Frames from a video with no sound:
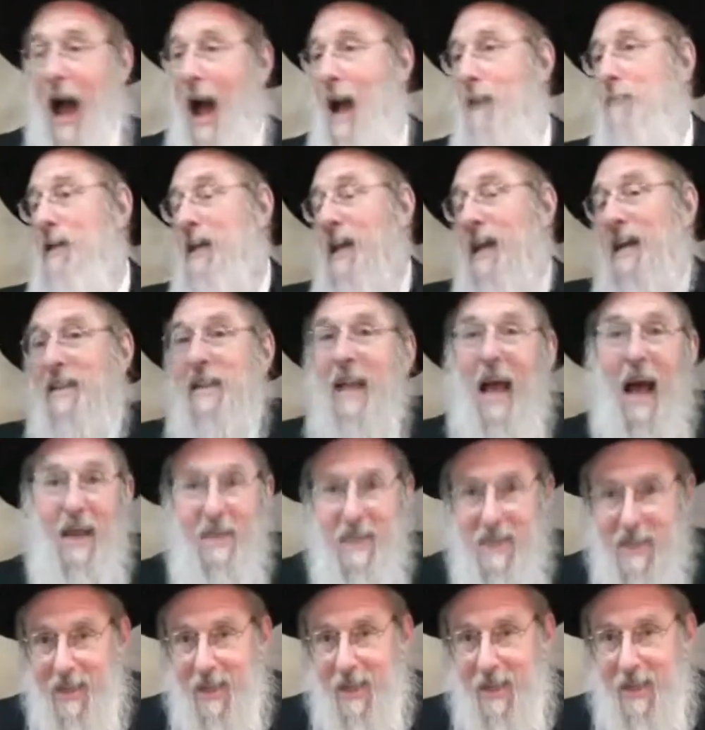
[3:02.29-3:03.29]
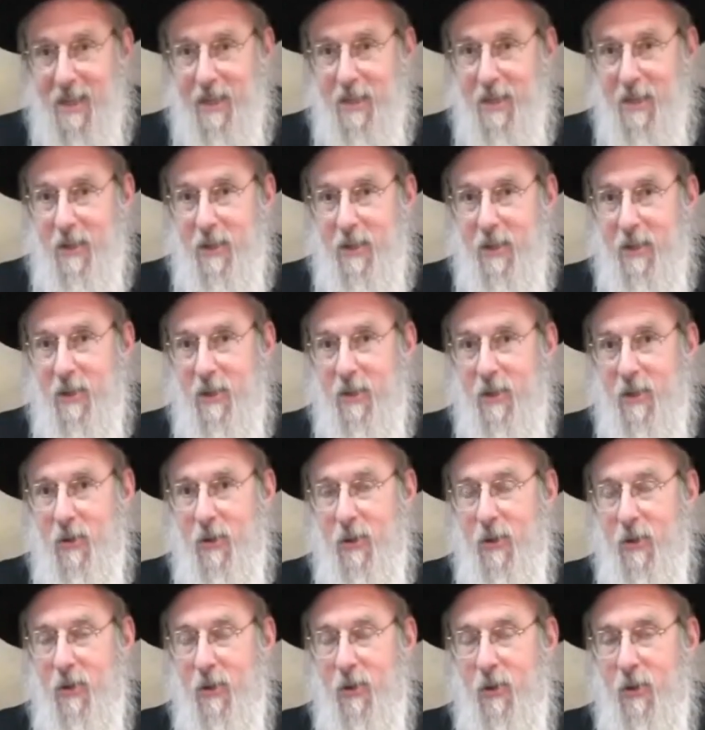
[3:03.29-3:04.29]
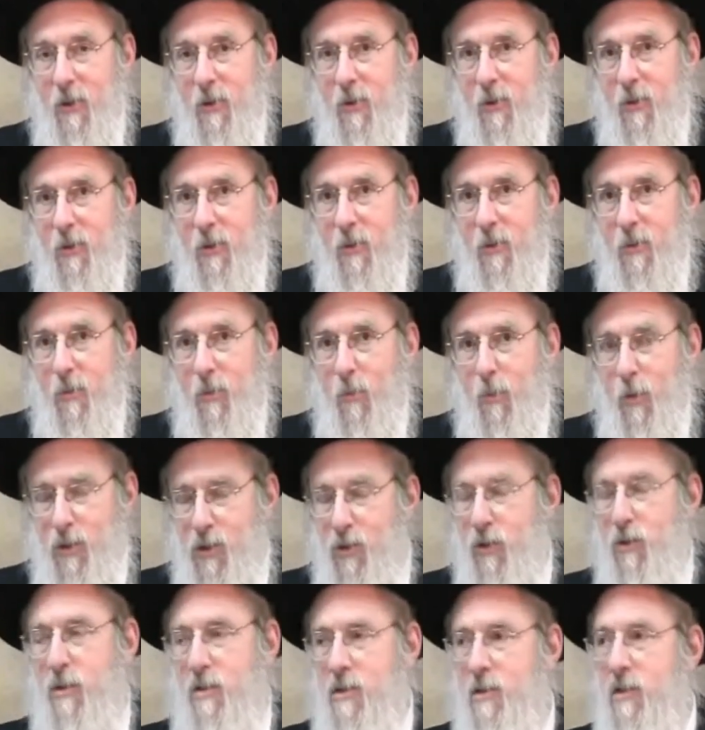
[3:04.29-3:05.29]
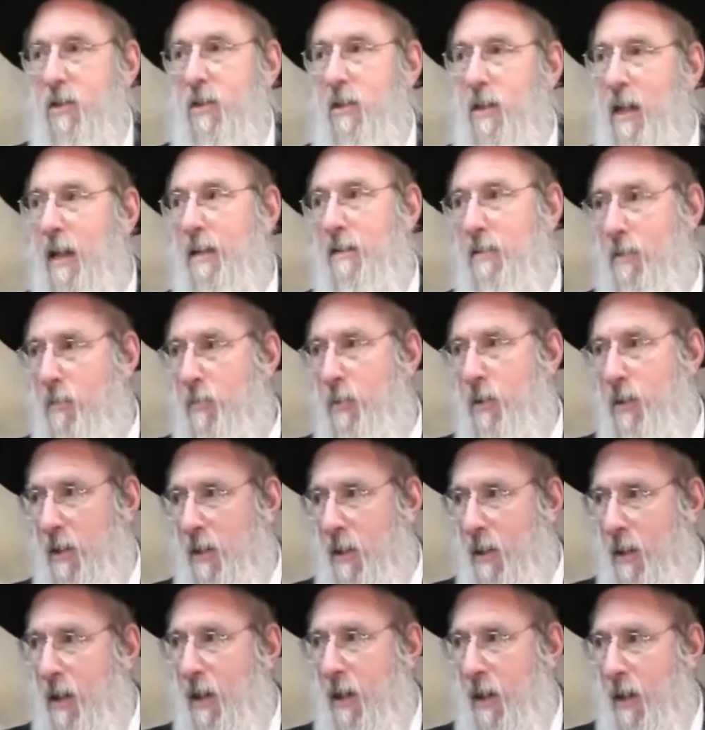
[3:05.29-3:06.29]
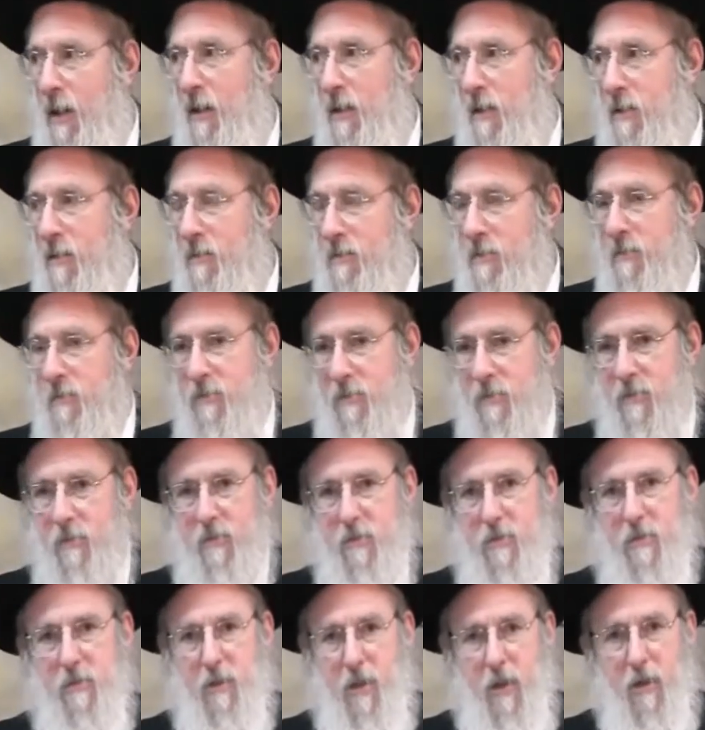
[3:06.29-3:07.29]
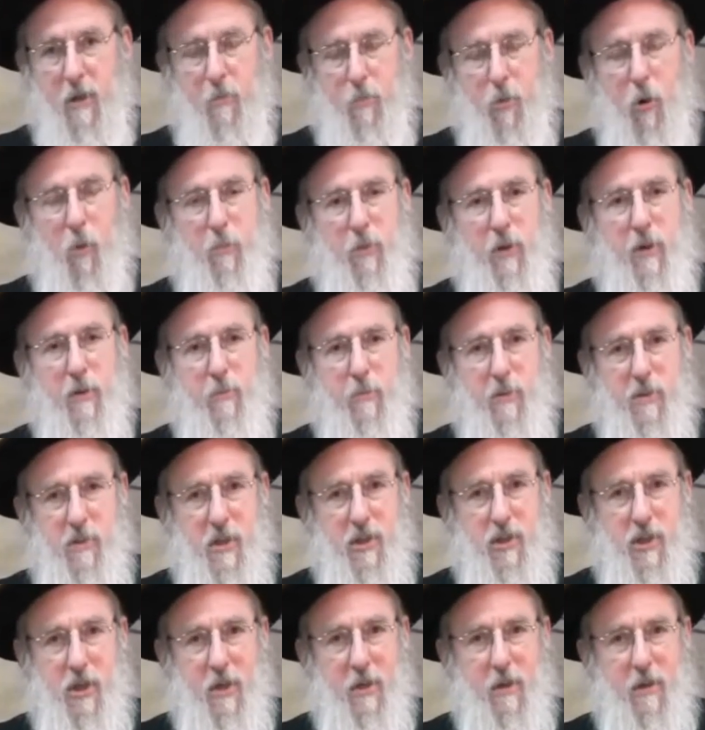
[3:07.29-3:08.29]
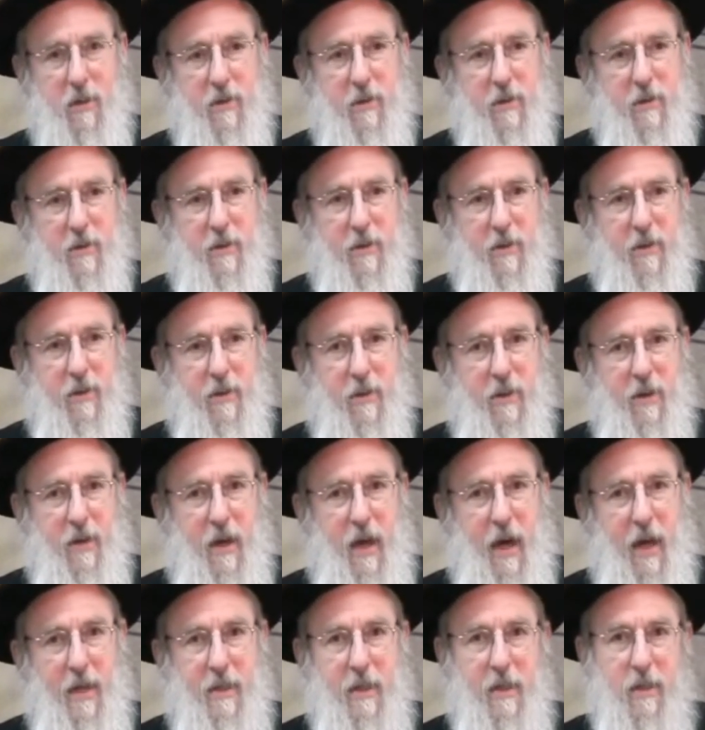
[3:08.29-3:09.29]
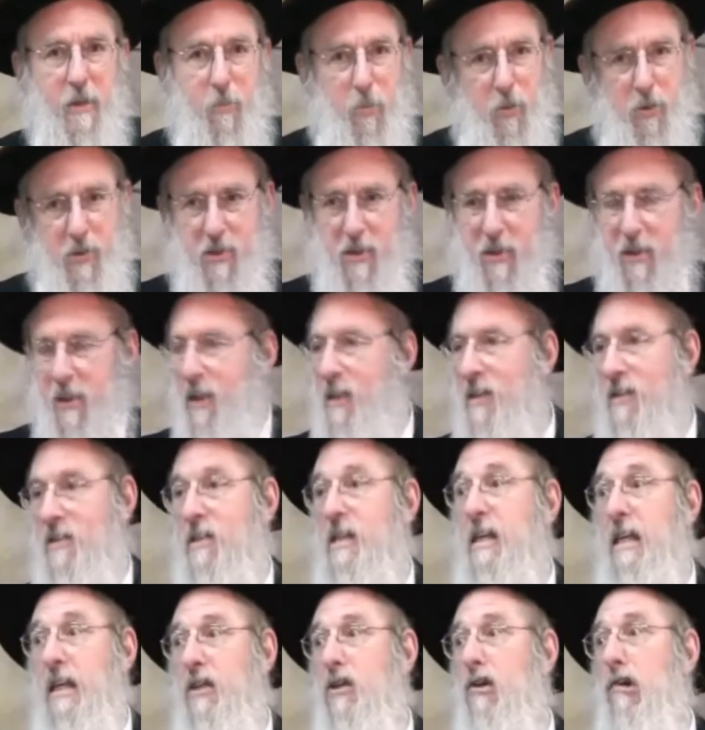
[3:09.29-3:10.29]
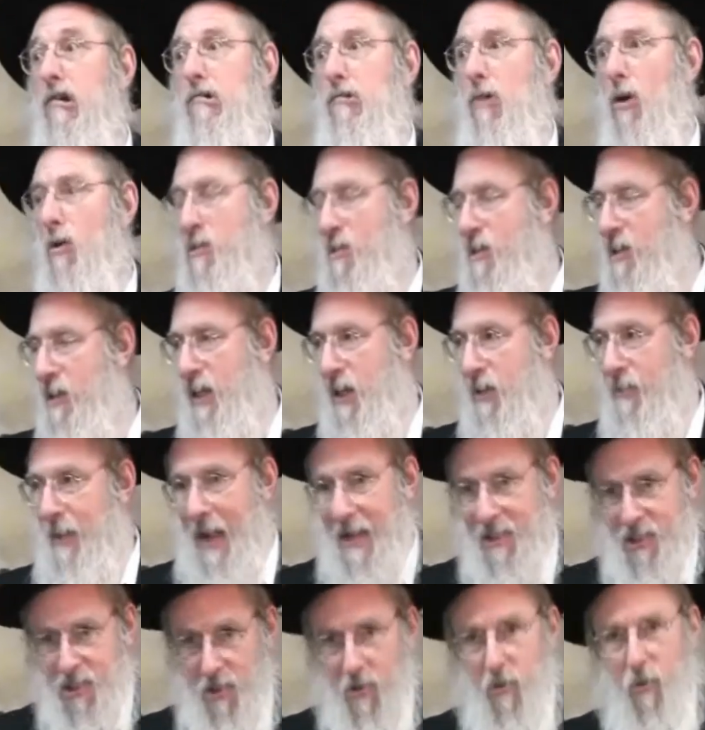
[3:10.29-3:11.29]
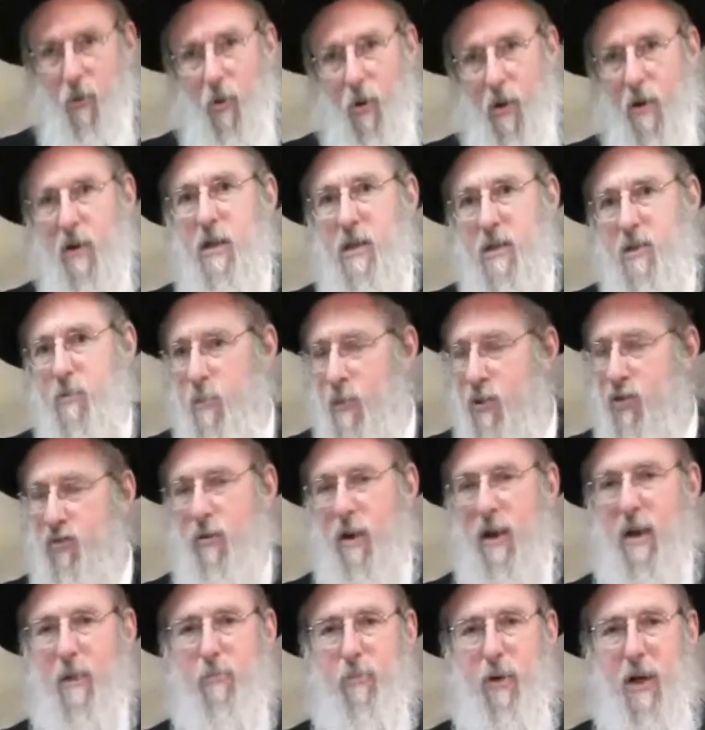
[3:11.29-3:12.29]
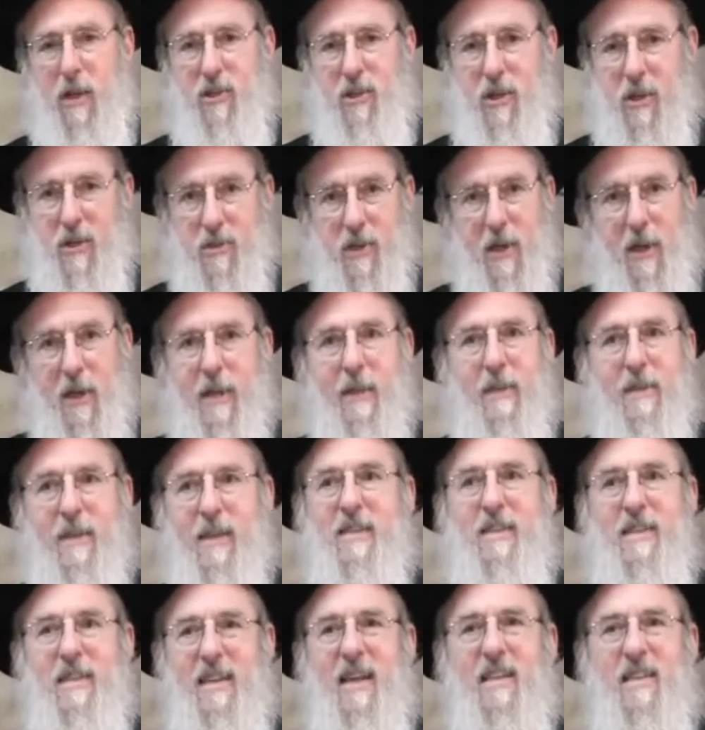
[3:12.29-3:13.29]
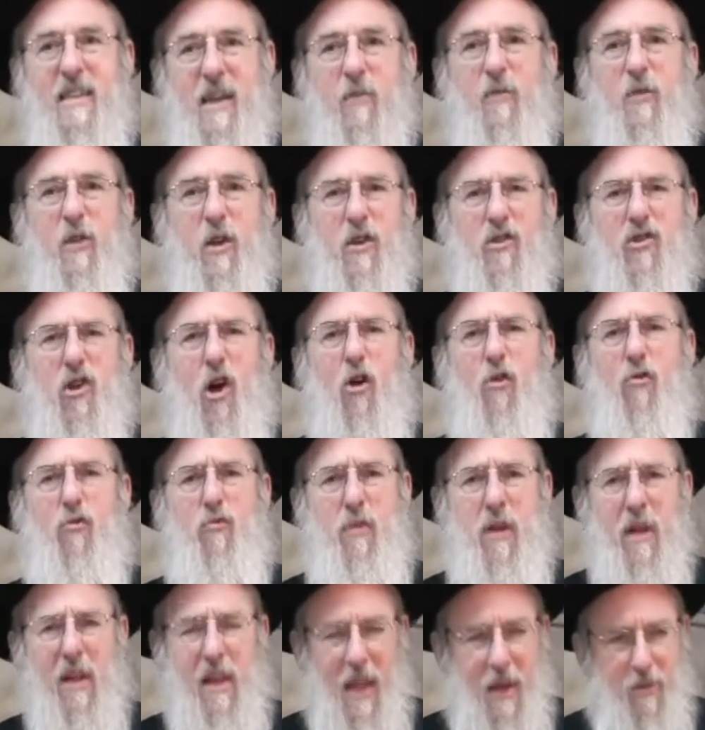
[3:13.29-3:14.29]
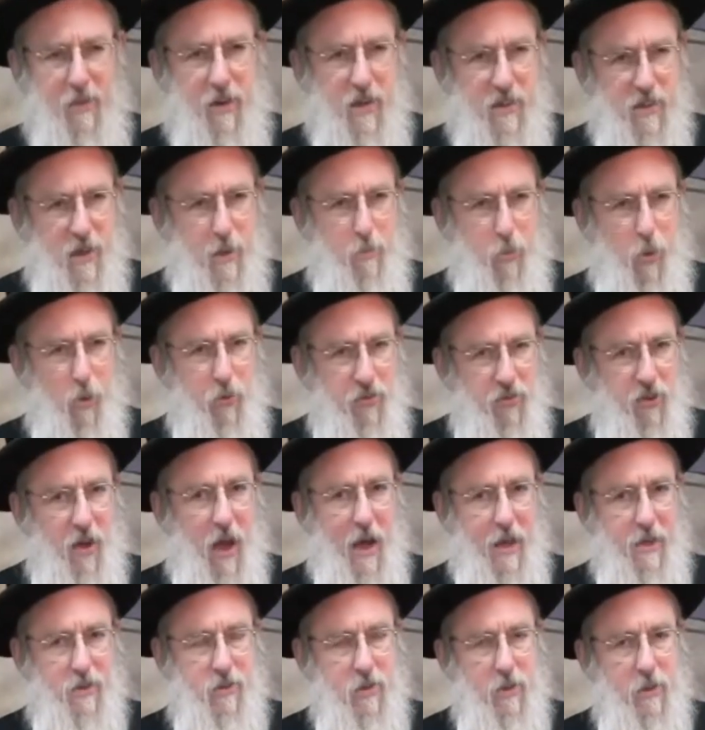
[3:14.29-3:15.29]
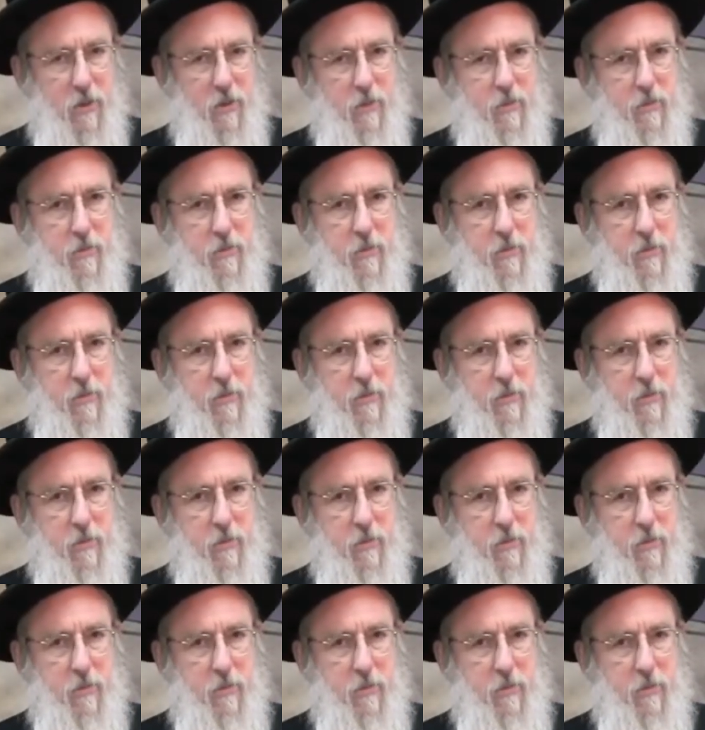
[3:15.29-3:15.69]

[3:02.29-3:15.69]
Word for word: I'm an agnostic. Would you consider that to be uh, an appropriate position? I think the person is either grossly irrational or he's betraying prejudice. It isn't as if there's real evidence on both sides.